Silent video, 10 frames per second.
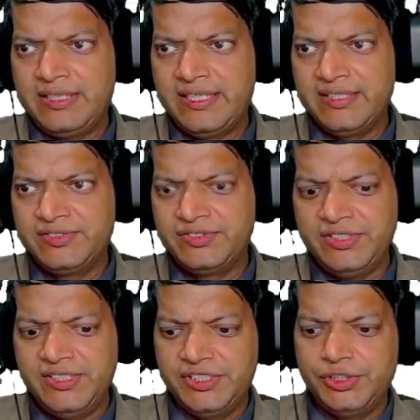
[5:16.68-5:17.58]
that is
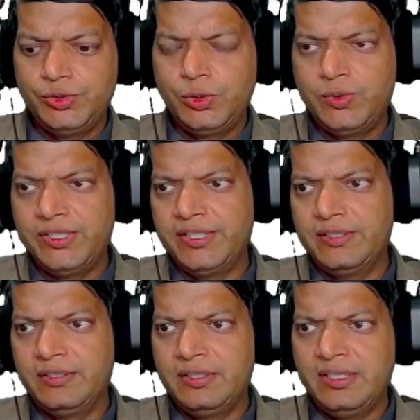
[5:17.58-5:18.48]
ch2 over
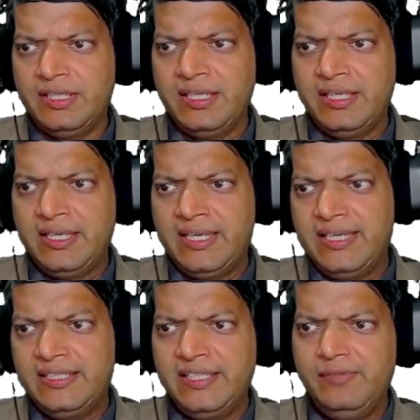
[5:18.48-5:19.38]
here,
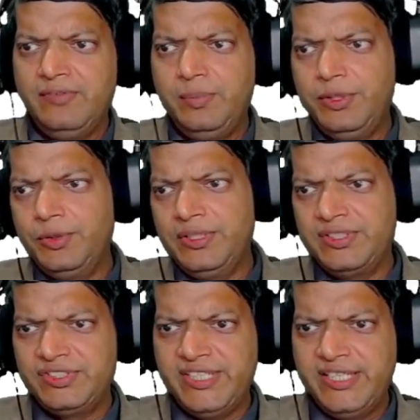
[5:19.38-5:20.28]
and then we'll be doing
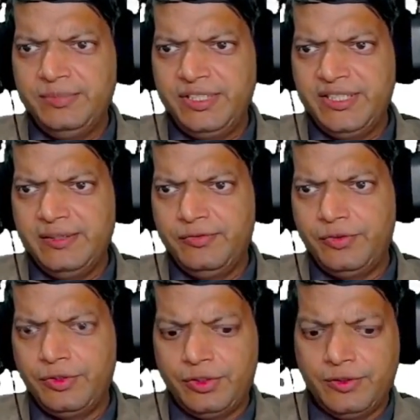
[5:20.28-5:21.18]
the same thing
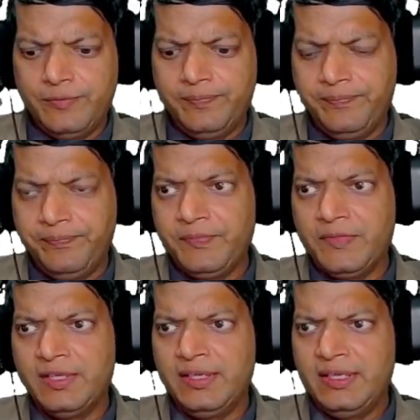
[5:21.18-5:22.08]
for
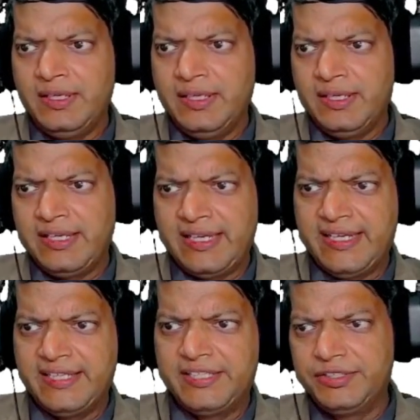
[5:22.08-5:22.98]

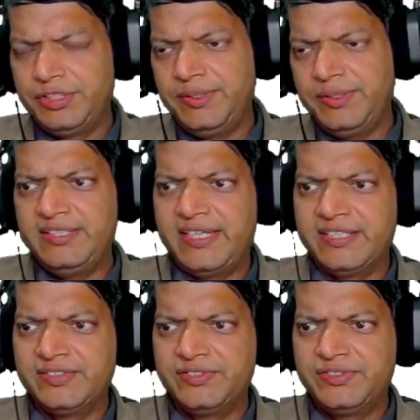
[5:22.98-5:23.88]
character 3,
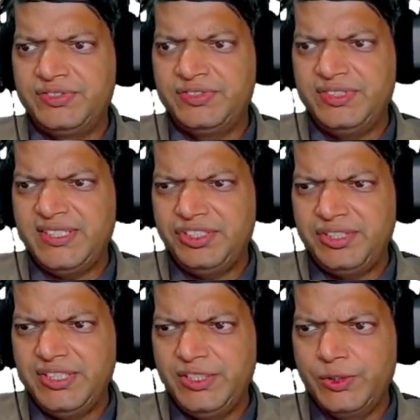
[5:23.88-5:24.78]
that is
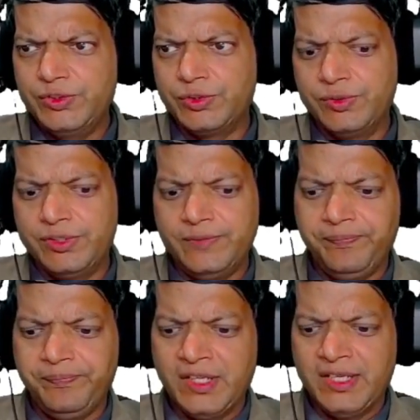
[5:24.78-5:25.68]
ch3 goes over
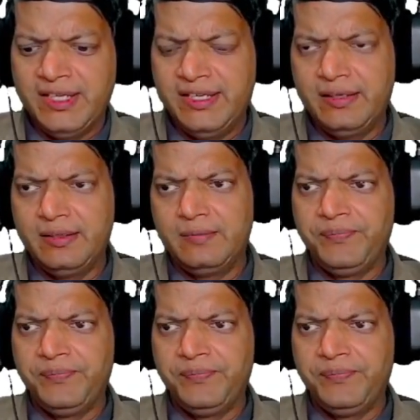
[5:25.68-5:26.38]
here.